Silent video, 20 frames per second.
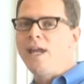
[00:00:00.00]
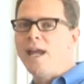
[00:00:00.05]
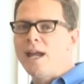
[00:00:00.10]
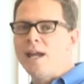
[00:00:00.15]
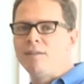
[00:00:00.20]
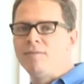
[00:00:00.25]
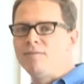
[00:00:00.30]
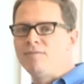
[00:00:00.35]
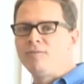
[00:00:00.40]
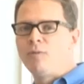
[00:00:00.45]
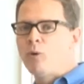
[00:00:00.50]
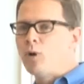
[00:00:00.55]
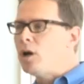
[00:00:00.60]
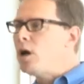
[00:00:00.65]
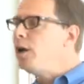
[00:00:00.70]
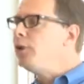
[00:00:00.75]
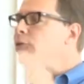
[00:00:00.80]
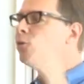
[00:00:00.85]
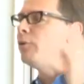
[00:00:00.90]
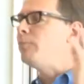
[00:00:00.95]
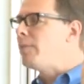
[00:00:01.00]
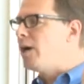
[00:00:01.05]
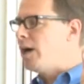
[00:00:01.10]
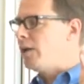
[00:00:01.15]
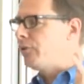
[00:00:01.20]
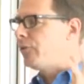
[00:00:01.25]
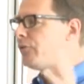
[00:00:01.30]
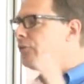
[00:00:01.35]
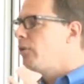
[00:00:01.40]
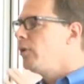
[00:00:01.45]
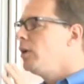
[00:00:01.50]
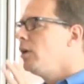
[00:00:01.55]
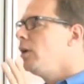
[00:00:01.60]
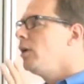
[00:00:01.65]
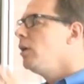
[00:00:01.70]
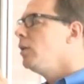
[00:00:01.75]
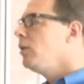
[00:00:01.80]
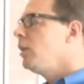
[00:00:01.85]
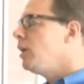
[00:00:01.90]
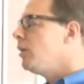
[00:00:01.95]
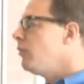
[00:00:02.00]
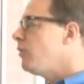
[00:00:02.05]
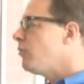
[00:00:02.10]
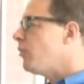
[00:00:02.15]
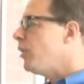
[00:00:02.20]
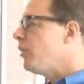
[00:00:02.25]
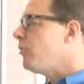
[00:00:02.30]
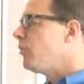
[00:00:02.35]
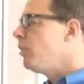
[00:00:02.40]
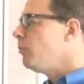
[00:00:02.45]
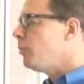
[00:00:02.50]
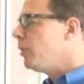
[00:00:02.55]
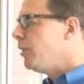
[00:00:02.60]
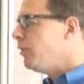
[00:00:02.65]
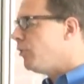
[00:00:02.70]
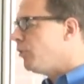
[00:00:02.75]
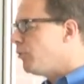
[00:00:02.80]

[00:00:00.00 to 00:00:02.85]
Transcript: We find out how they sleep, whether they're